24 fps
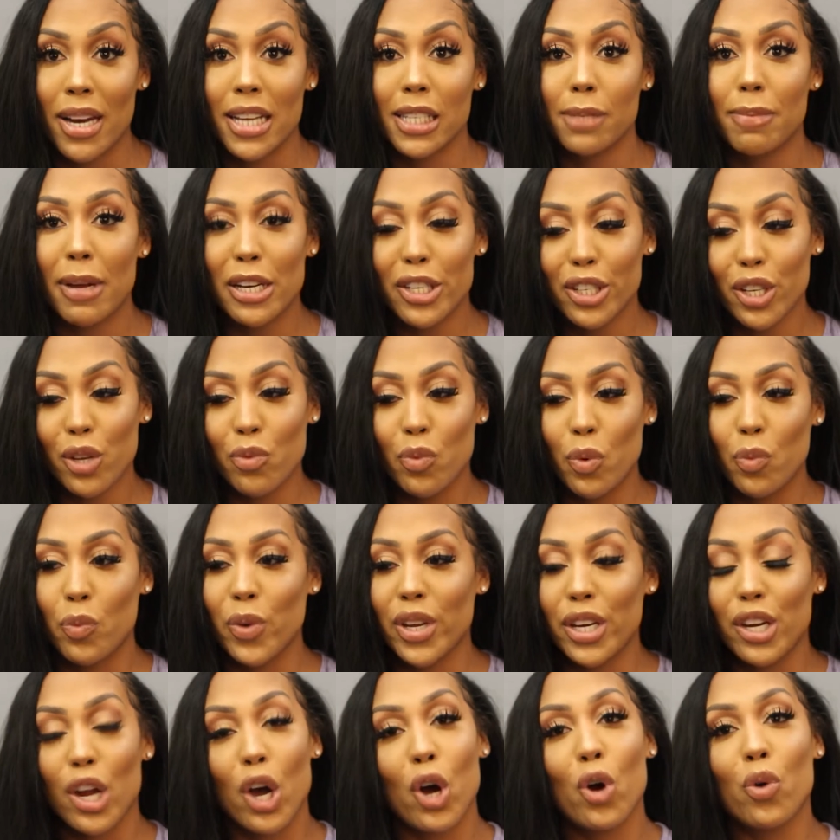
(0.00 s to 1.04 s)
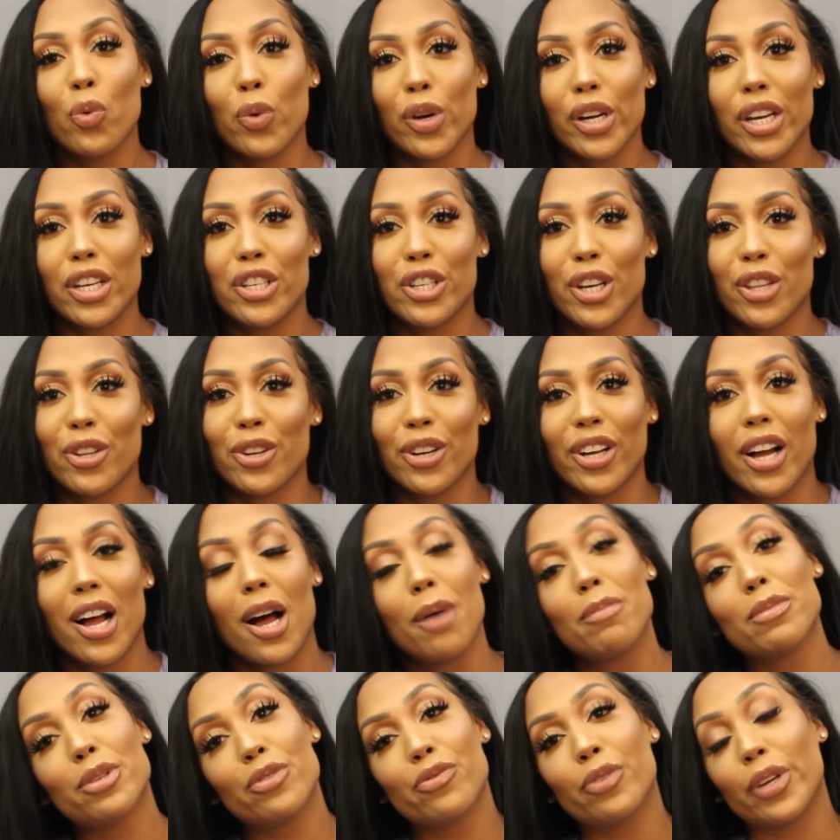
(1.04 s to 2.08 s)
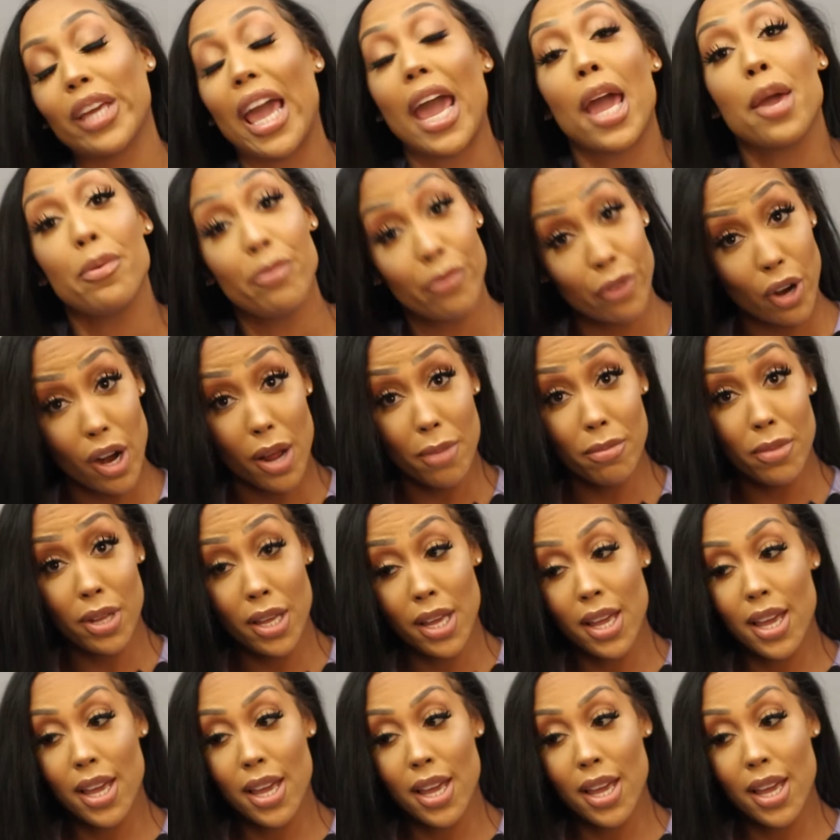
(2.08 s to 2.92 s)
especially when we know where each other came from.